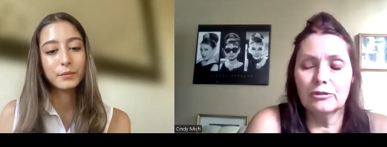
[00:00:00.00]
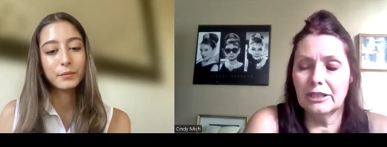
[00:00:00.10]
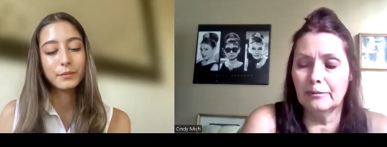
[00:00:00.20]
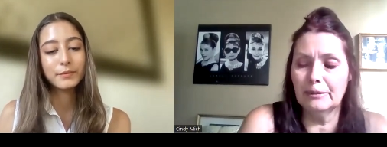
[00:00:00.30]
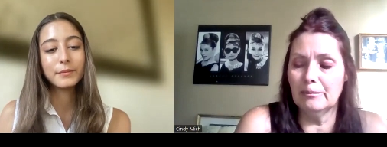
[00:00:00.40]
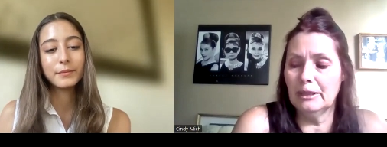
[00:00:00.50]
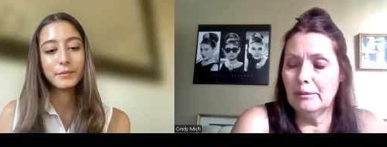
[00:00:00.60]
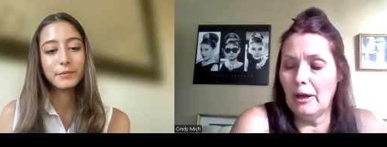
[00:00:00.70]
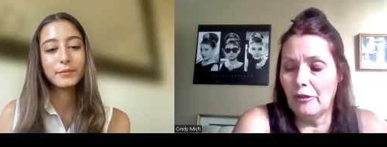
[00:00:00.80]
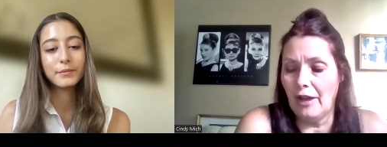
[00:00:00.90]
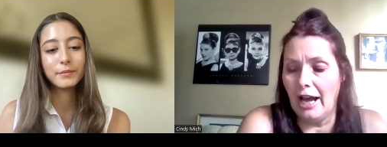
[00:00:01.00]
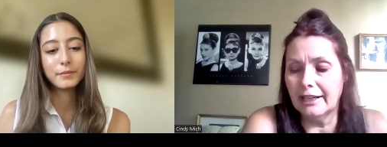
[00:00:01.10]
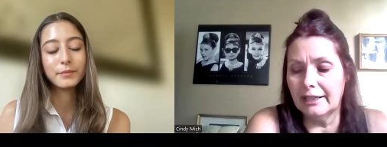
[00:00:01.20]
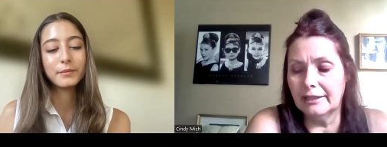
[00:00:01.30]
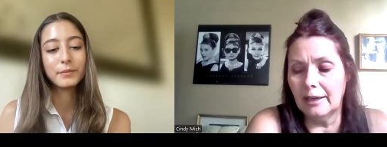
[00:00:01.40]
Speaker 1: So, tell me a bit about
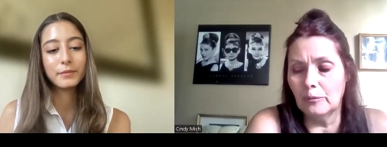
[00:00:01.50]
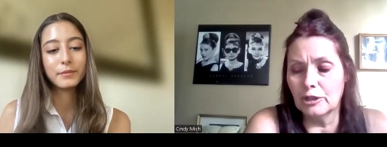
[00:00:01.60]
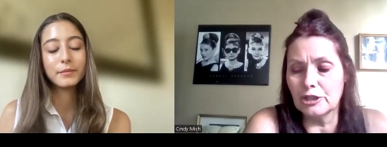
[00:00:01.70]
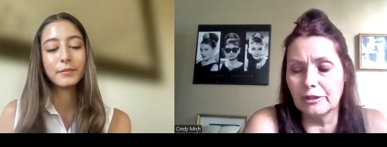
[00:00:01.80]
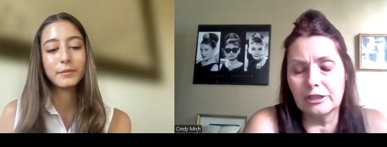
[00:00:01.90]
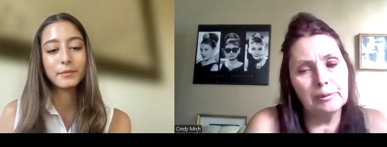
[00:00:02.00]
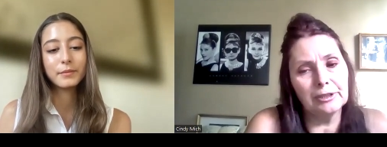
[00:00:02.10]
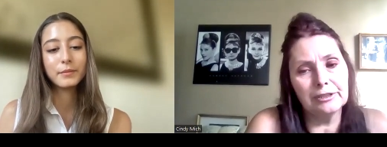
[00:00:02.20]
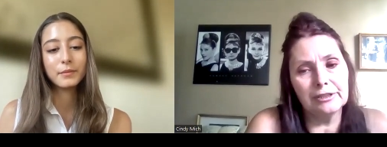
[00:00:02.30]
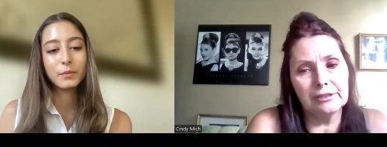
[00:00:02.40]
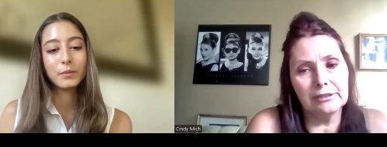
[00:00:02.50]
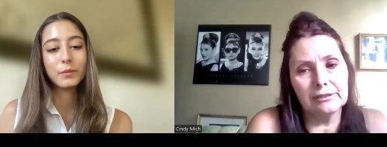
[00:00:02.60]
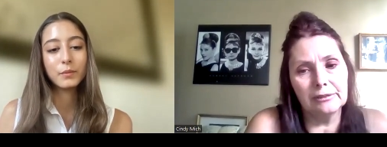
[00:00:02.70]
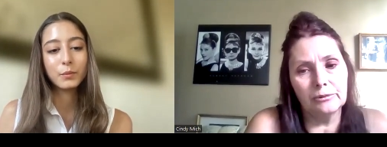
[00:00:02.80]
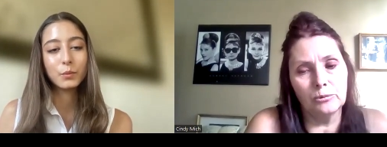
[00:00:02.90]
that and, and what your
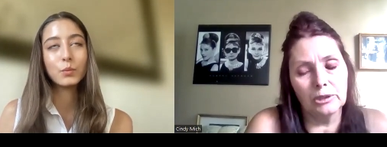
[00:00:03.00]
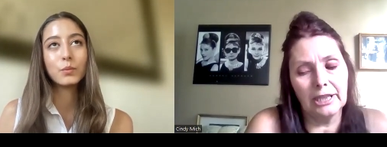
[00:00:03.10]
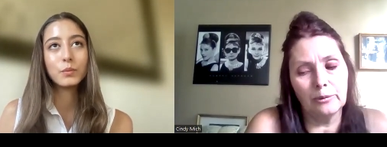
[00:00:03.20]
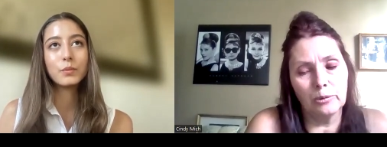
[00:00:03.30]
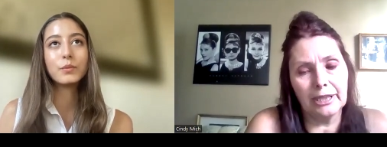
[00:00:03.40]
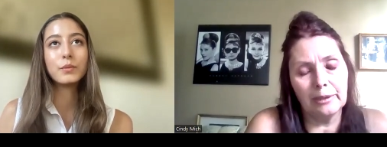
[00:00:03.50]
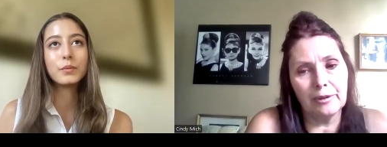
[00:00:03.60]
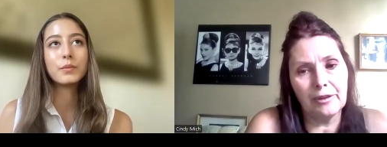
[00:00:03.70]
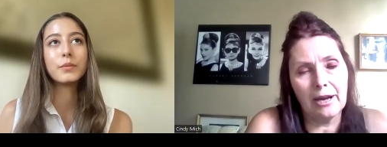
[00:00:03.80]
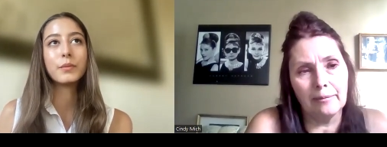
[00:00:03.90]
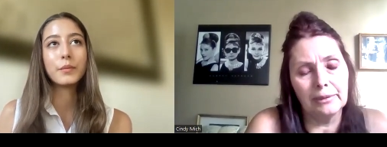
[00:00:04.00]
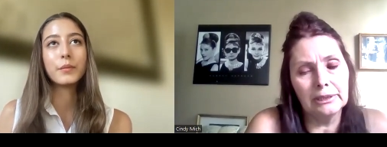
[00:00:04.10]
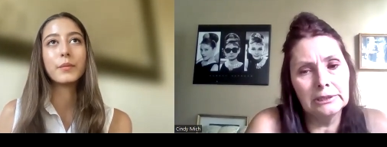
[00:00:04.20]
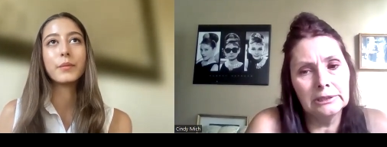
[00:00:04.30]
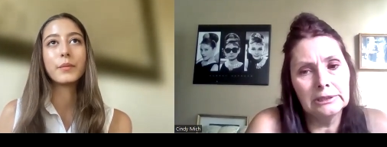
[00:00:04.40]
experiences were like working with them.
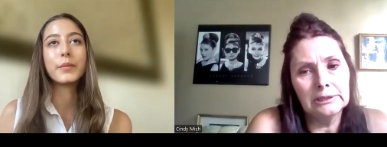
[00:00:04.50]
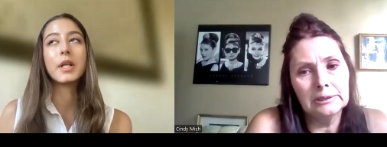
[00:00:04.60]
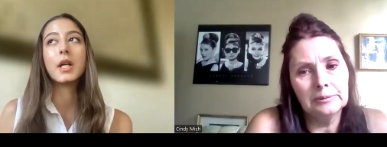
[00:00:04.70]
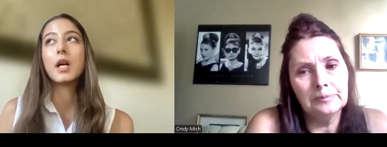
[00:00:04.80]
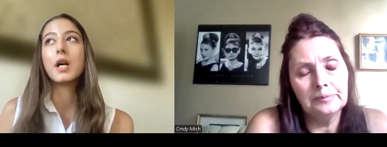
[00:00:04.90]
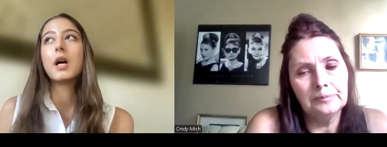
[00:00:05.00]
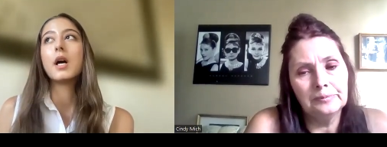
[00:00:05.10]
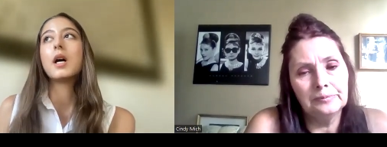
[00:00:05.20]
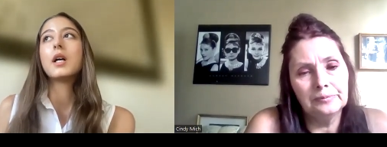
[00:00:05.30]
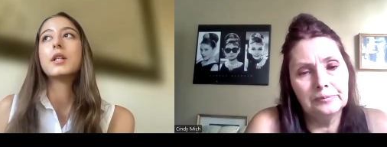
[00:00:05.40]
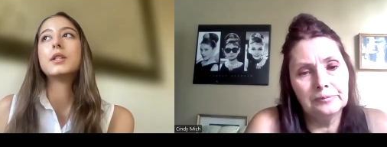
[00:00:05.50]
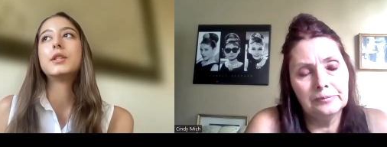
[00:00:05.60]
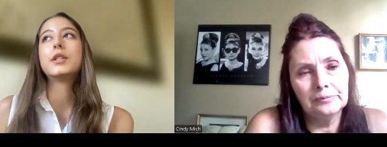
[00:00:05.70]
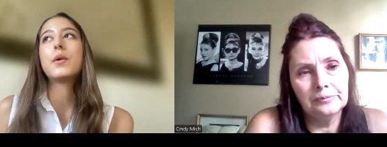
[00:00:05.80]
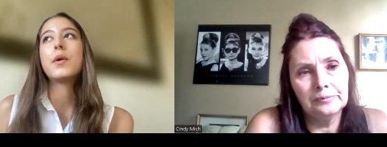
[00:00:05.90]

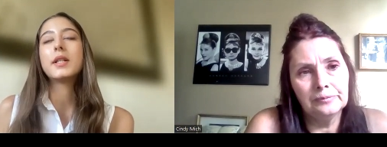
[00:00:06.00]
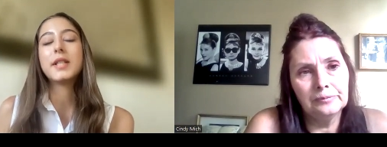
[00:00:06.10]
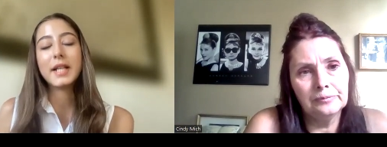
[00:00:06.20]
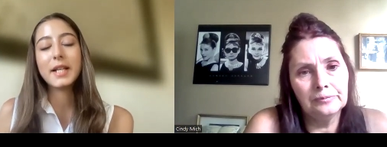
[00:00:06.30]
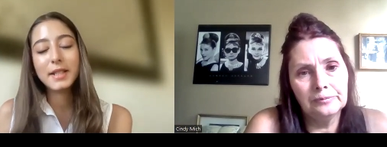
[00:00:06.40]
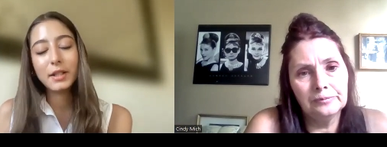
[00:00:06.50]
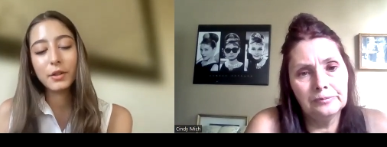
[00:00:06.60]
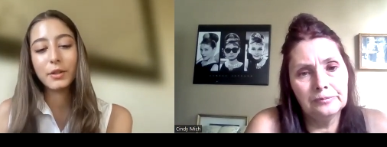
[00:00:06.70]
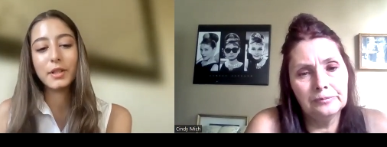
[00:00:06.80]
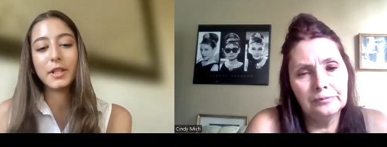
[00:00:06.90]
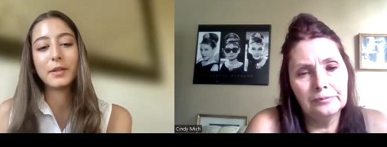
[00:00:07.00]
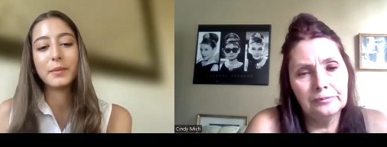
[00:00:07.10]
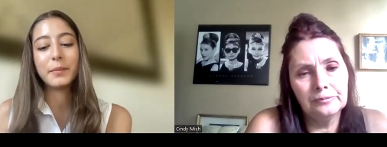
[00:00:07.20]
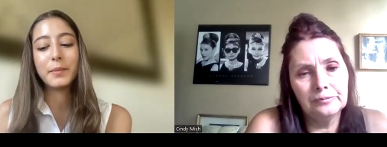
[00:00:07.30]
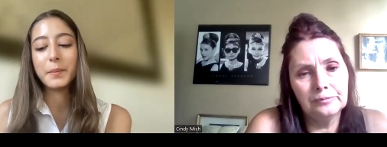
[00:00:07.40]
Speaker 2: So, like I said
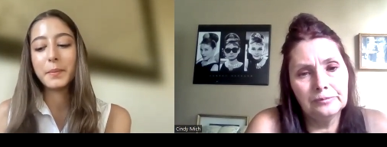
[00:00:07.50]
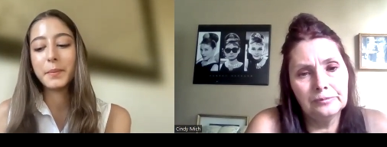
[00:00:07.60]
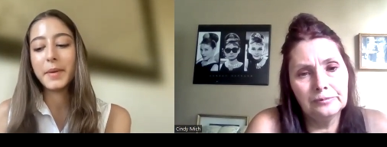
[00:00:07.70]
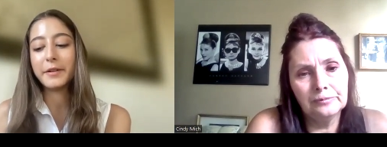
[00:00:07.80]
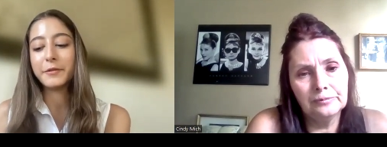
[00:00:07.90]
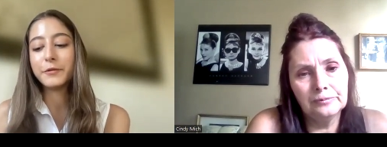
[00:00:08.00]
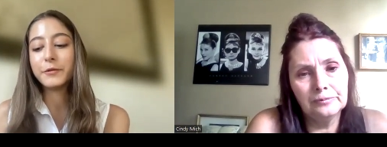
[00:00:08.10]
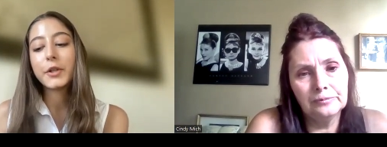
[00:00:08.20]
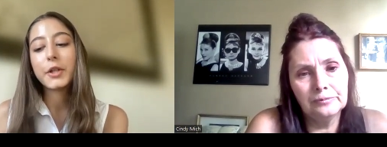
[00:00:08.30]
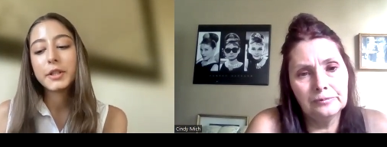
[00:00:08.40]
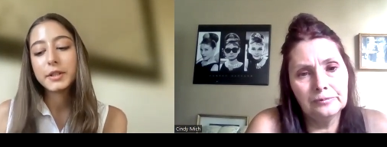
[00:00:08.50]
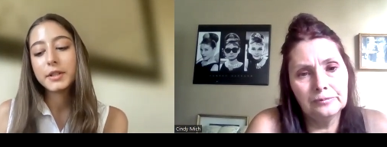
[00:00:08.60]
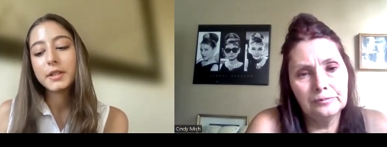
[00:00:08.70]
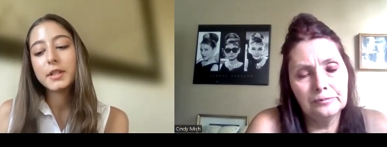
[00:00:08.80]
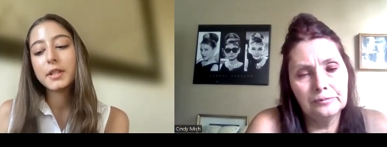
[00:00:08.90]
earlier, my
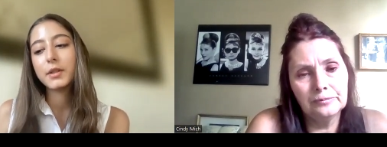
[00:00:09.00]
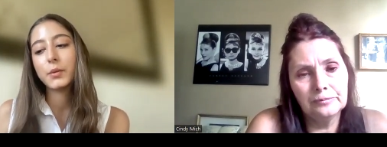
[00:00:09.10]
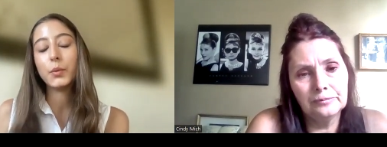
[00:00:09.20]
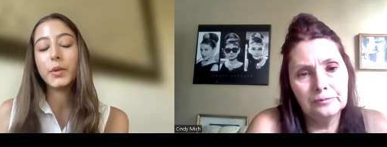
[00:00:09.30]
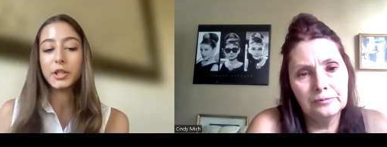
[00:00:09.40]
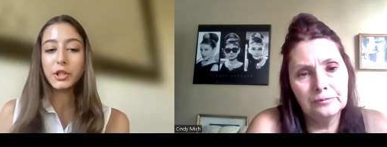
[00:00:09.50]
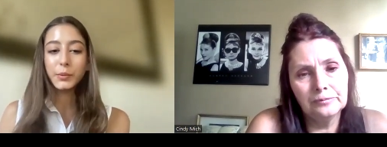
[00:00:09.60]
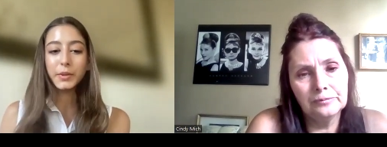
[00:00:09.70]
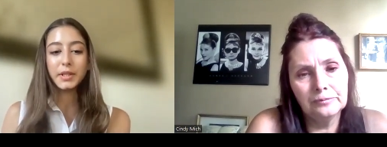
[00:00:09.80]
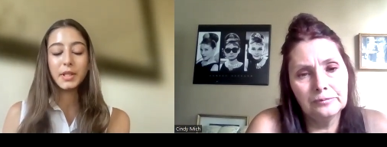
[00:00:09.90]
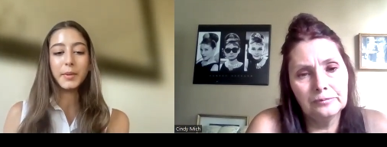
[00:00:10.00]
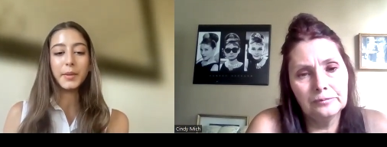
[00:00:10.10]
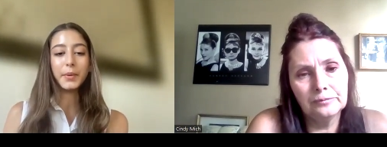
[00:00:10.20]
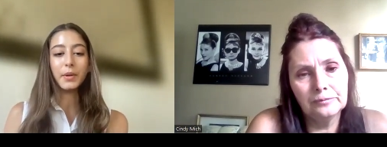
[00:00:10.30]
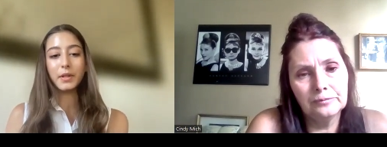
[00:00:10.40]
first wish was to be
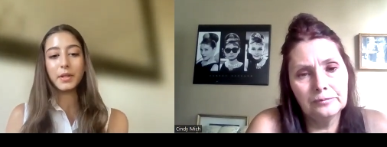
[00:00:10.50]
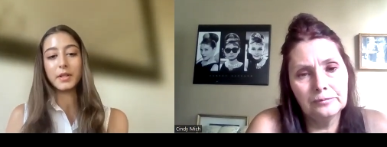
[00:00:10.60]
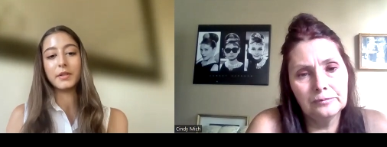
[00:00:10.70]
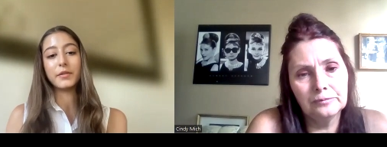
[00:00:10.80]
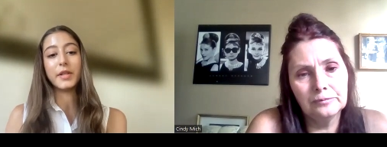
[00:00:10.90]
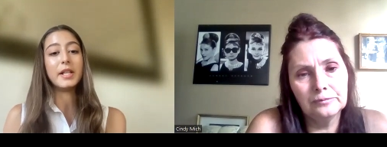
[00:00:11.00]
a part of the